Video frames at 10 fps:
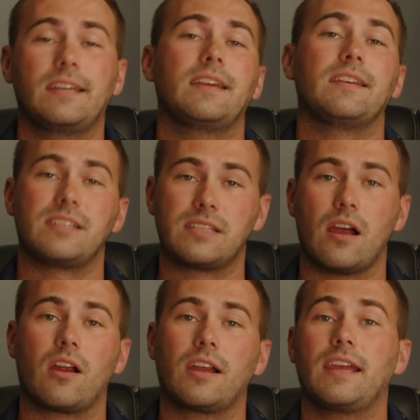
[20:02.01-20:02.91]
He is
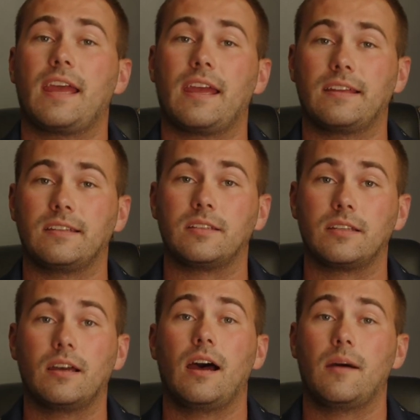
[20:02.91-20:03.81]
sorry, and
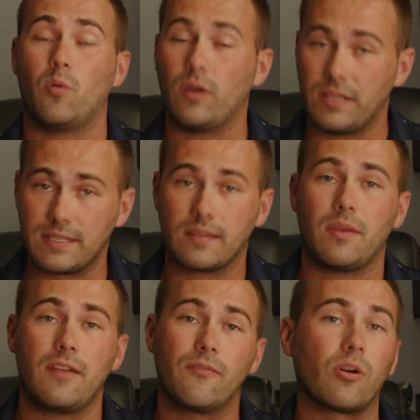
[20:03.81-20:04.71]
boy, he's going to
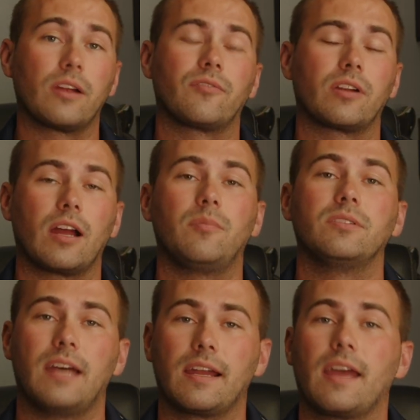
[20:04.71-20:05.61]
pay for it for a couple
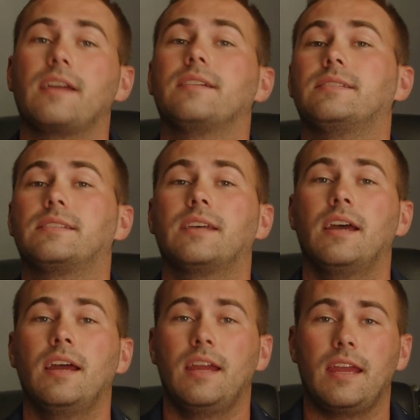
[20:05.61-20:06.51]
decades
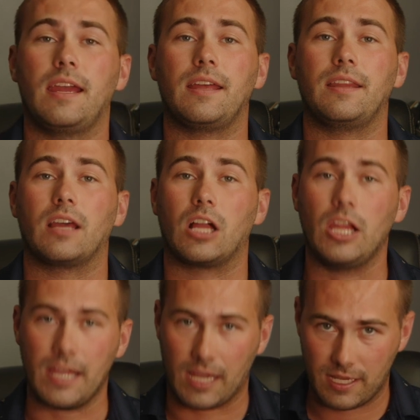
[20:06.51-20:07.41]
in the
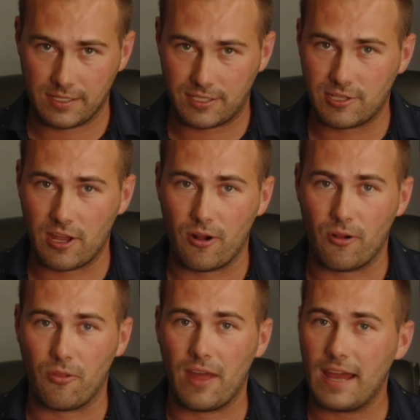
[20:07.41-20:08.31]
clink.
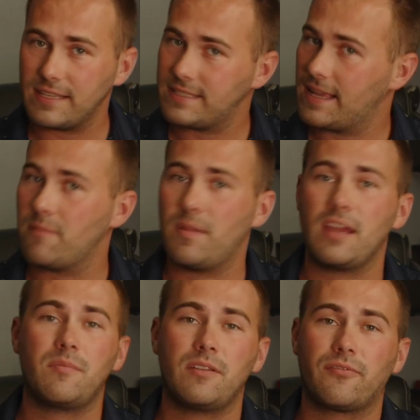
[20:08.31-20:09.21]
So that is Sam
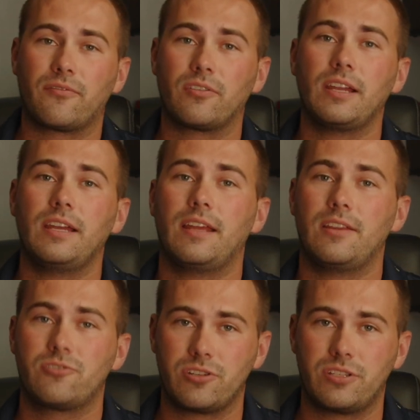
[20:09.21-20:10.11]
Bankman-Fried.
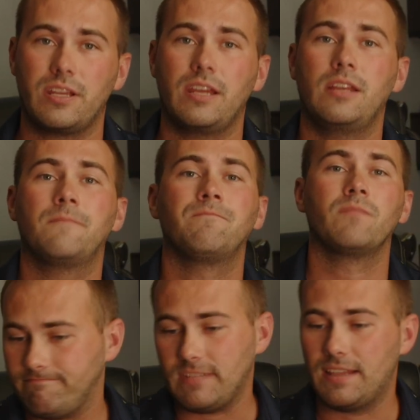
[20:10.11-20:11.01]
Interesting.
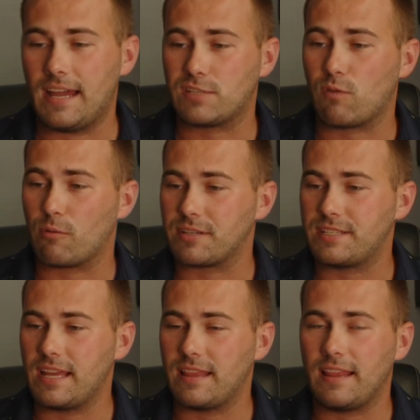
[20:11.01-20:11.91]
That's where we're
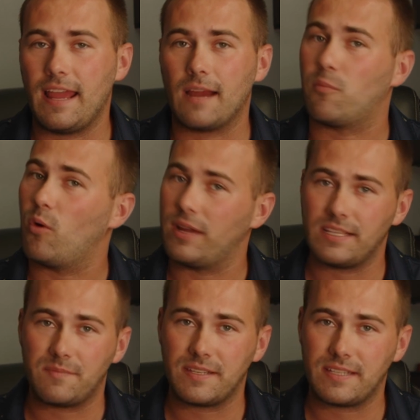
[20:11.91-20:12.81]
sitting there. Boy,
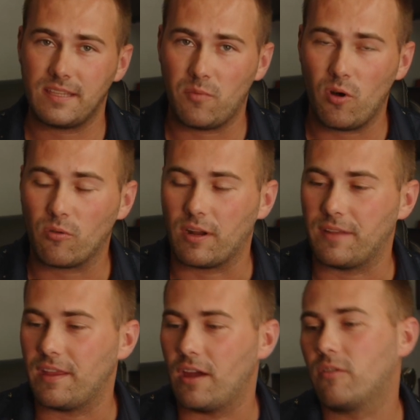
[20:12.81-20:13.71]
he's missing the bull
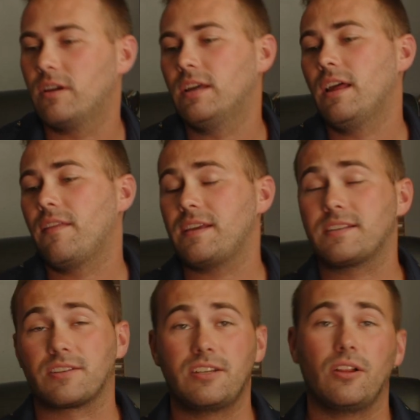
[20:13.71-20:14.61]
run, though. Things
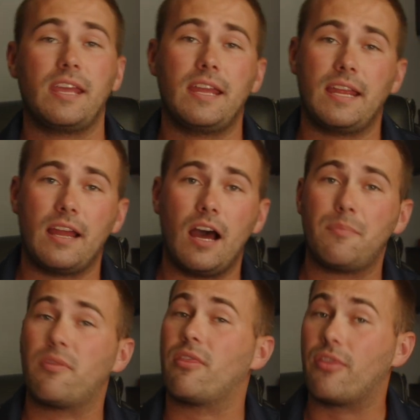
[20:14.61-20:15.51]
are still heating
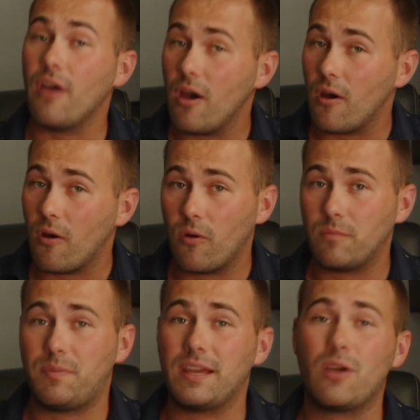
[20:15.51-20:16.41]
up, though
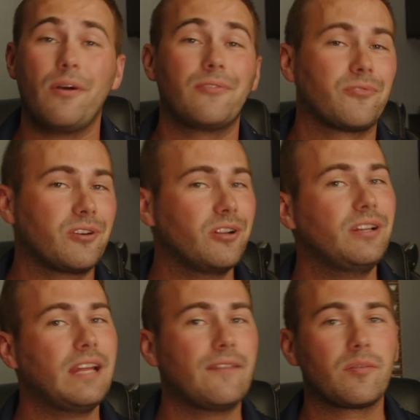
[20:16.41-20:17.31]
Bitcoin really
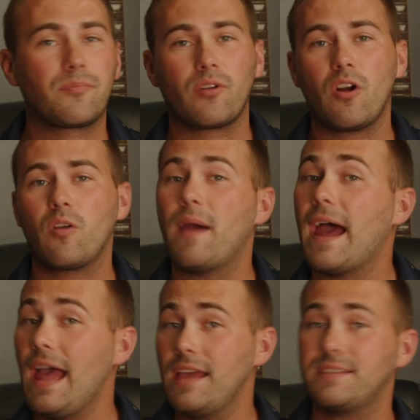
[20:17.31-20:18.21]
never broke
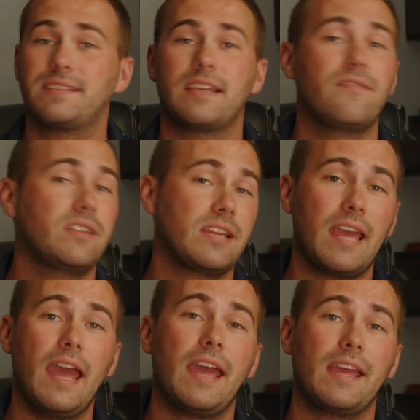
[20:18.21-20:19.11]
past
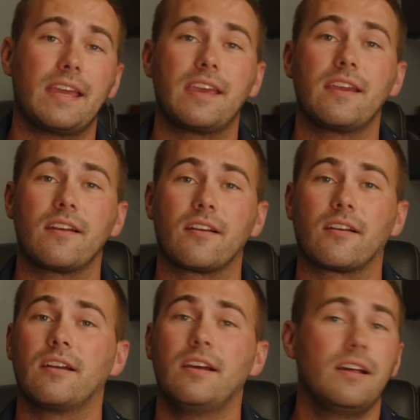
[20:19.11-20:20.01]
70K
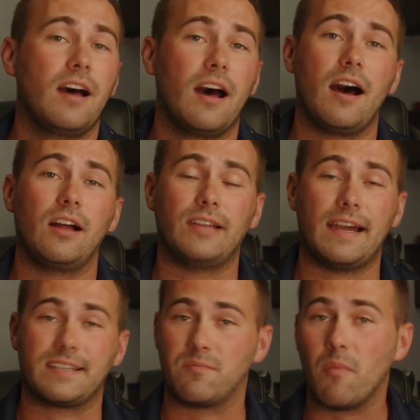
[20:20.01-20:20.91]
here
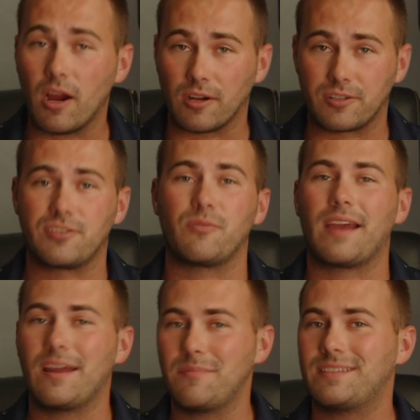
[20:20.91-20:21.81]
last March. So we
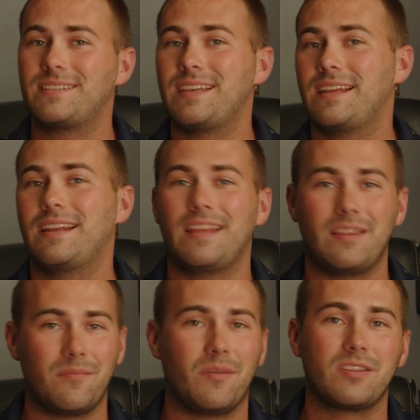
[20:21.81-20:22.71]
kind of been sitting in
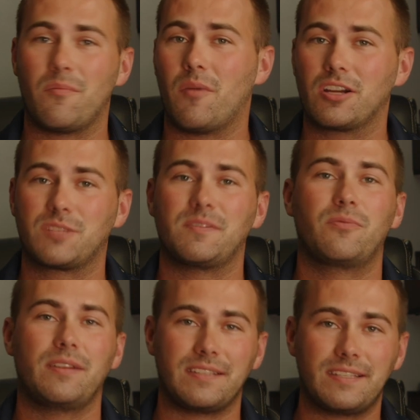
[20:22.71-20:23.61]
the month of March
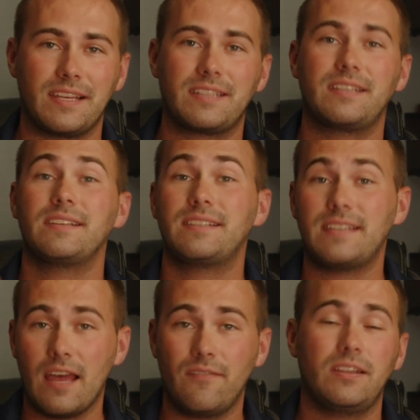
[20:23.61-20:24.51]
between 60,
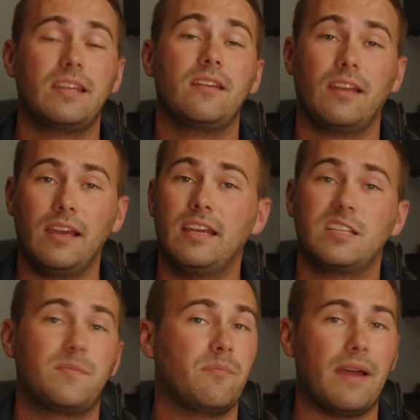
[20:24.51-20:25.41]
70. It's
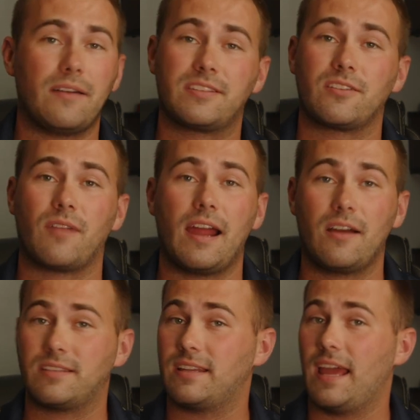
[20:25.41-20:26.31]
been bouncing
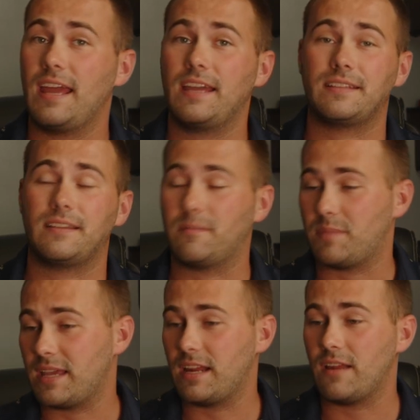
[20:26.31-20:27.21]
around today. At
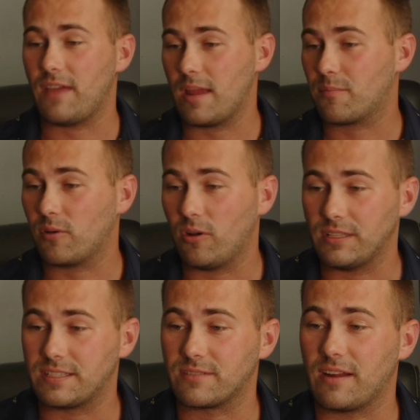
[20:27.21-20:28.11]
beginning of April,
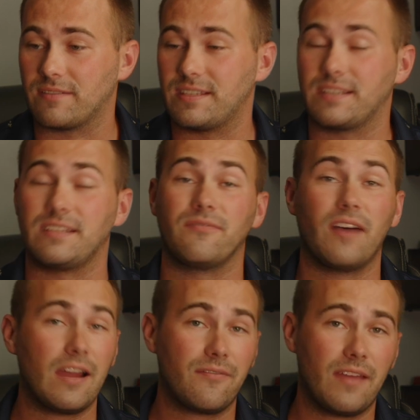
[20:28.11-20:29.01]
it's around
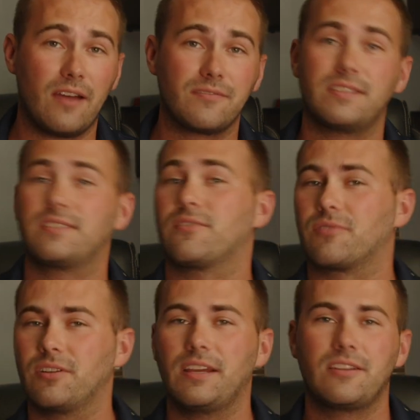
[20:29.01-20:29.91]
65,000. So
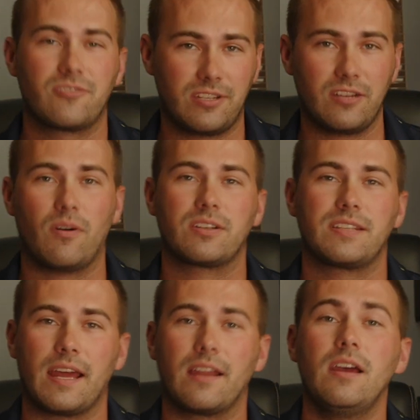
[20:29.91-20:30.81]
really interesting to watch
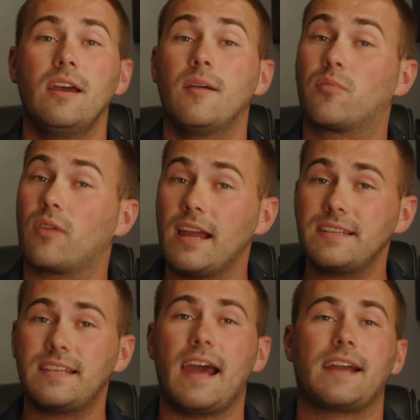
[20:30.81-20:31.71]
that
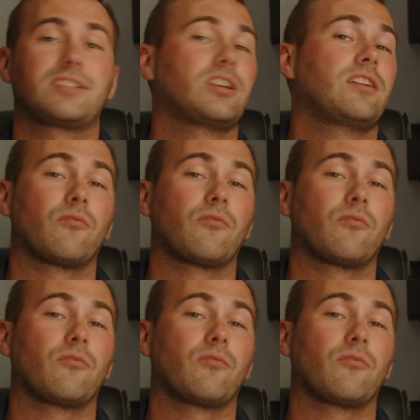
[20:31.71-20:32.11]
price action.